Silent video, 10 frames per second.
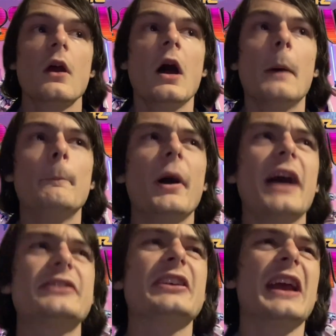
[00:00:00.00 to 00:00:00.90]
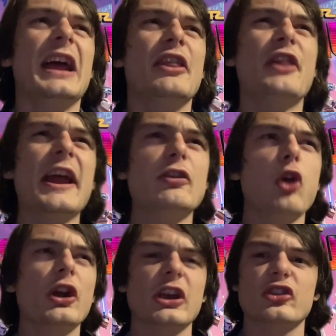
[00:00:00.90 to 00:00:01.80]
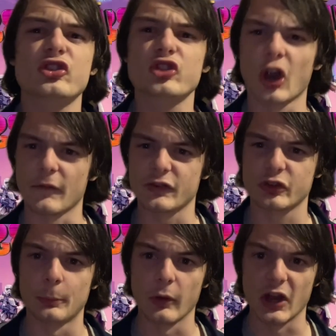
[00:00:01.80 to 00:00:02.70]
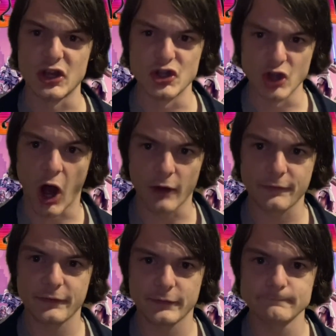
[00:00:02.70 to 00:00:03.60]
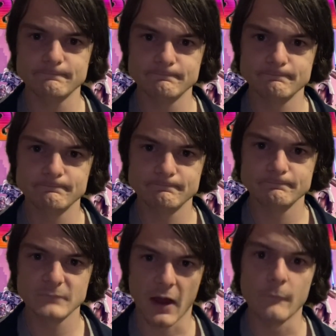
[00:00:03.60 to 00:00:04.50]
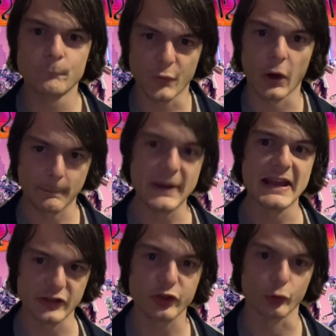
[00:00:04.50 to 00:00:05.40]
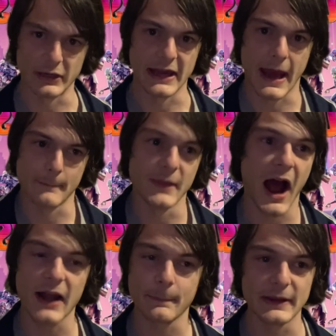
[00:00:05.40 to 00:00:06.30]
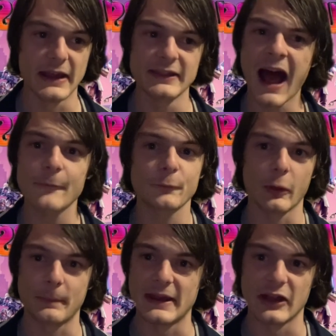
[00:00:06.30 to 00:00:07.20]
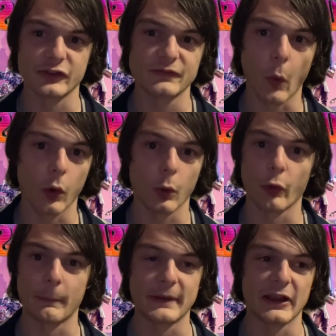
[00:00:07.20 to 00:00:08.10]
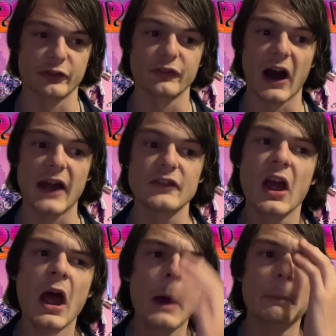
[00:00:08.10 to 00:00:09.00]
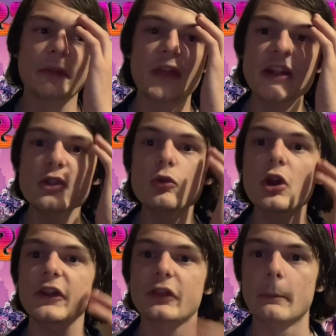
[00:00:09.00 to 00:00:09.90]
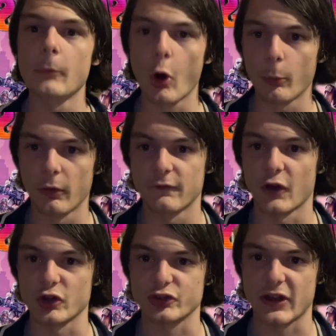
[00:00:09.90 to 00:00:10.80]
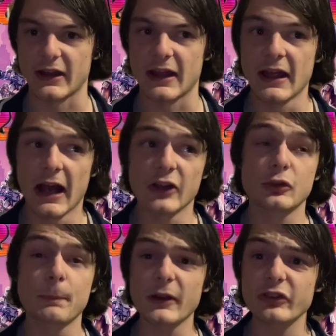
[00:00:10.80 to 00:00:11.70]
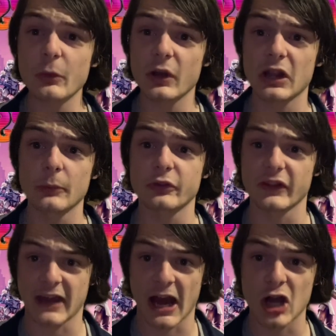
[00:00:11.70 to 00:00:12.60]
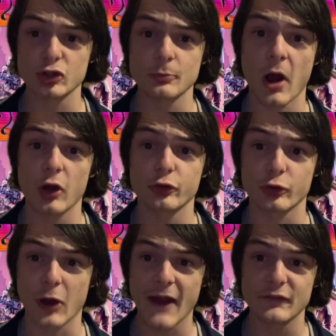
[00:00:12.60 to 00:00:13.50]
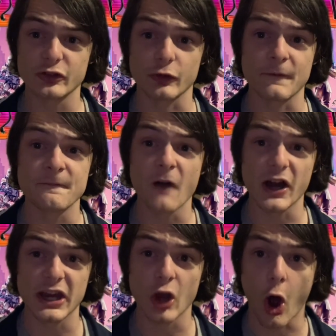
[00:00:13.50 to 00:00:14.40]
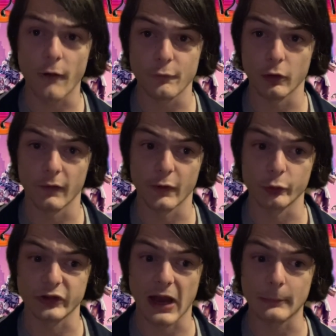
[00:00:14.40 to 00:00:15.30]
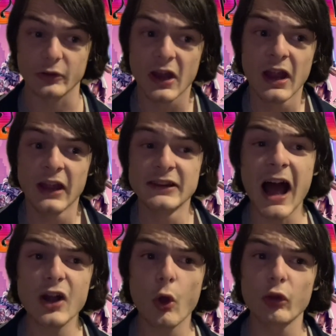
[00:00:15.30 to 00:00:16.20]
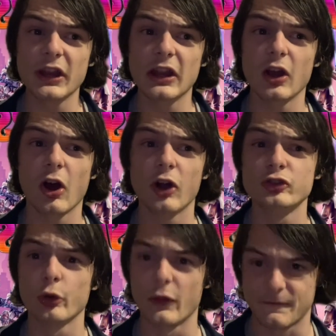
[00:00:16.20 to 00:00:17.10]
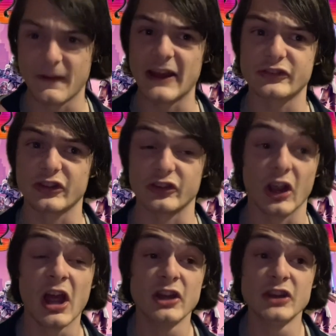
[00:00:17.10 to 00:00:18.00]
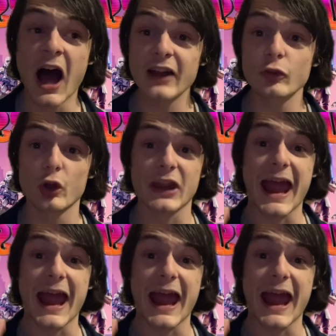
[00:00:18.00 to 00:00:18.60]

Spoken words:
But they look serviceable enough for a PS3 game, not for the PS4 or the PS5. But then you look at the mobile version, especially when it comes to the character models, the graphics are fucking awful on those games. Not only do the faces not look